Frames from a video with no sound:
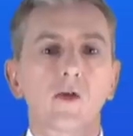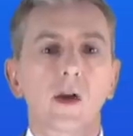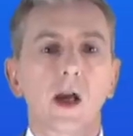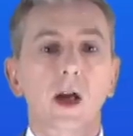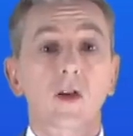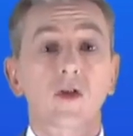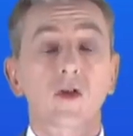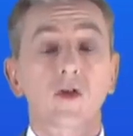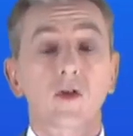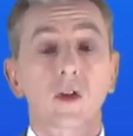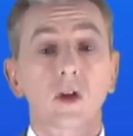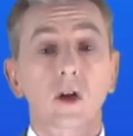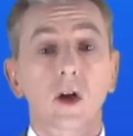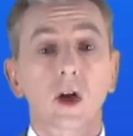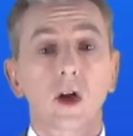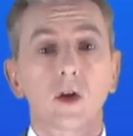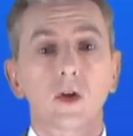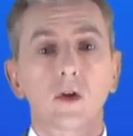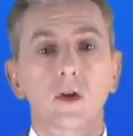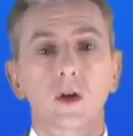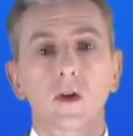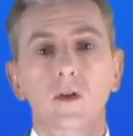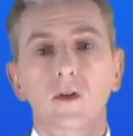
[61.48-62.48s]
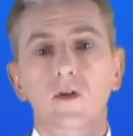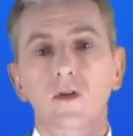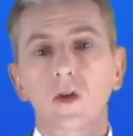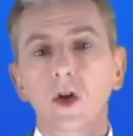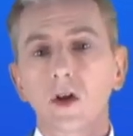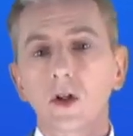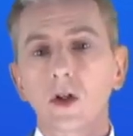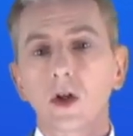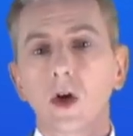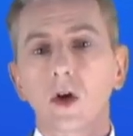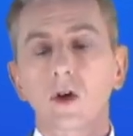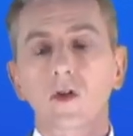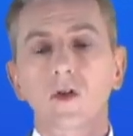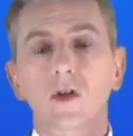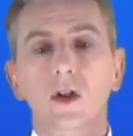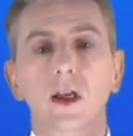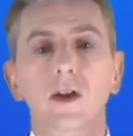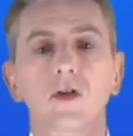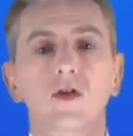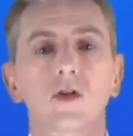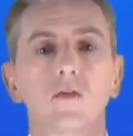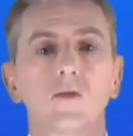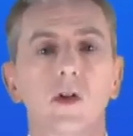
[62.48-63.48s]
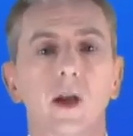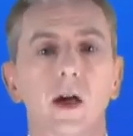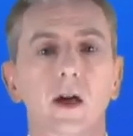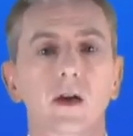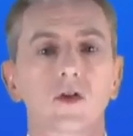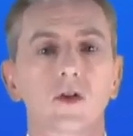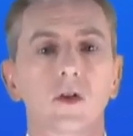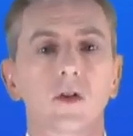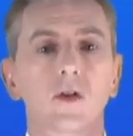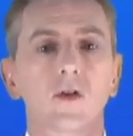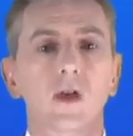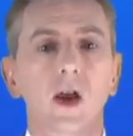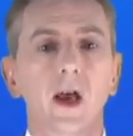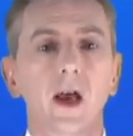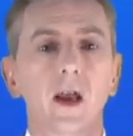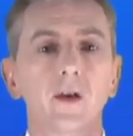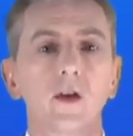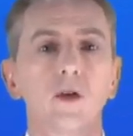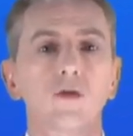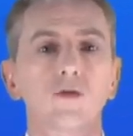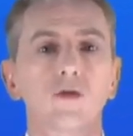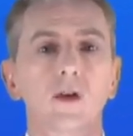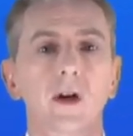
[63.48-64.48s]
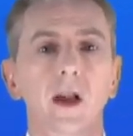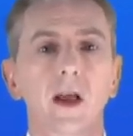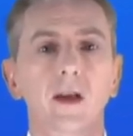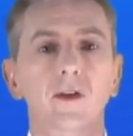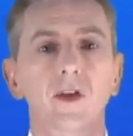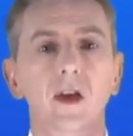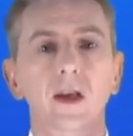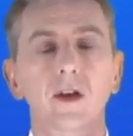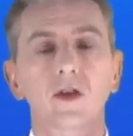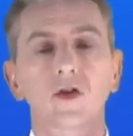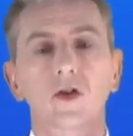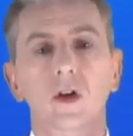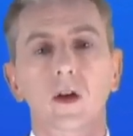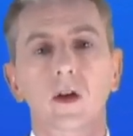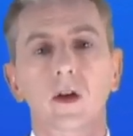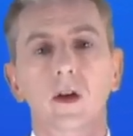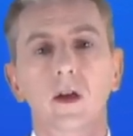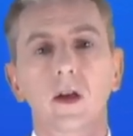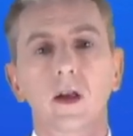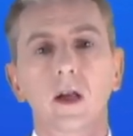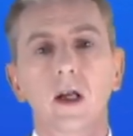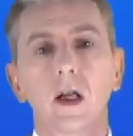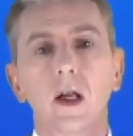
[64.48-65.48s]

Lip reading: reactions include certain oxidation reactions and neutralization.